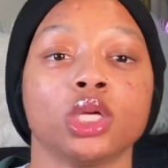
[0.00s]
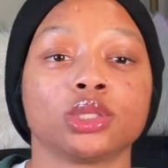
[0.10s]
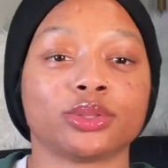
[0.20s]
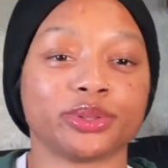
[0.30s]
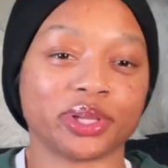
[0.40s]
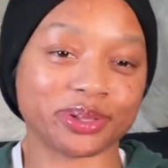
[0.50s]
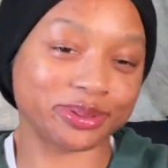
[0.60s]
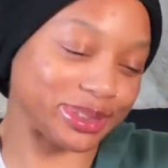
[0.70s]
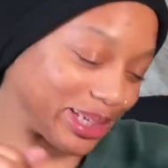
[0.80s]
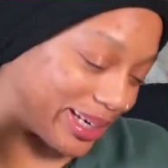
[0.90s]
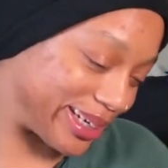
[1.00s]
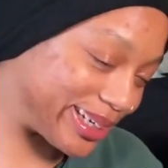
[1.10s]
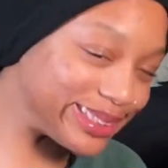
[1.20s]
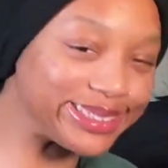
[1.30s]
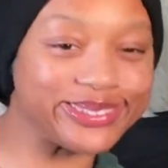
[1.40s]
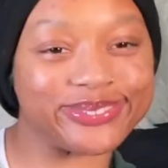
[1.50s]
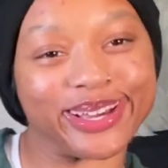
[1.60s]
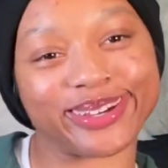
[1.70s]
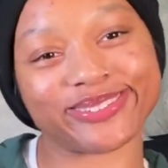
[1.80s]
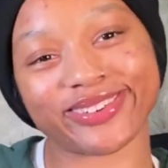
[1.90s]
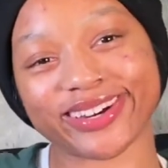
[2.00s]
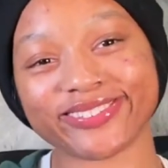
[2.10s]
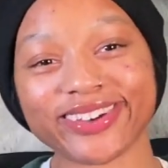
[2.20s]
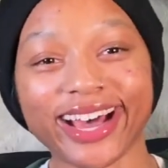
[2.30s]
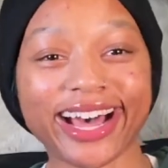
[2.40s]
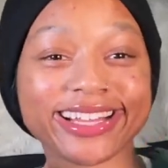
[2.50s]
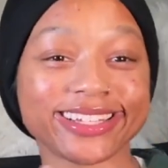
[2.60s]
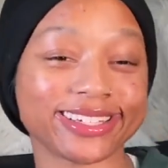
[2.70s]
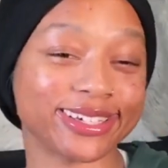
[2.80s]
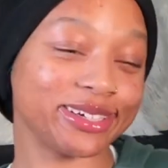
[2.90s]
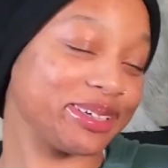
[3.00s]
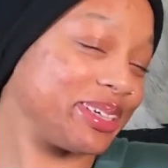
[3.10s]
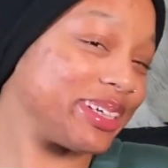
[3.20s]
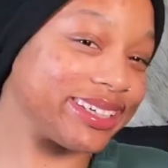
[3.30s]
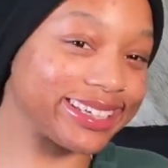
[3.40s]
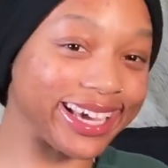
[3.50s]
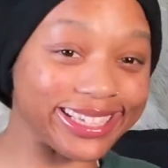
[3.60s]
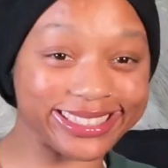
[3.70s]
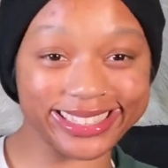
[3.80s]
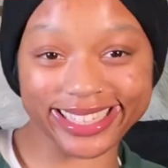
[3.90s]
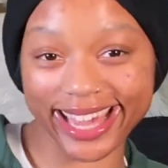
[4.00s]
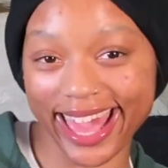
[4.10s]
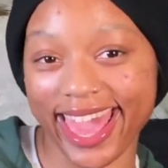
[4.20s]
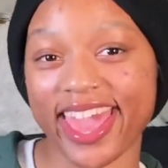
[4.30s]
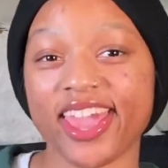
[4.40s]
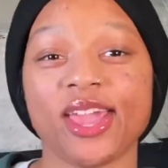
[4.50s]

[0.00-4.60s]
So yeah, shout out to my mama. I look, ooh, y'all see that?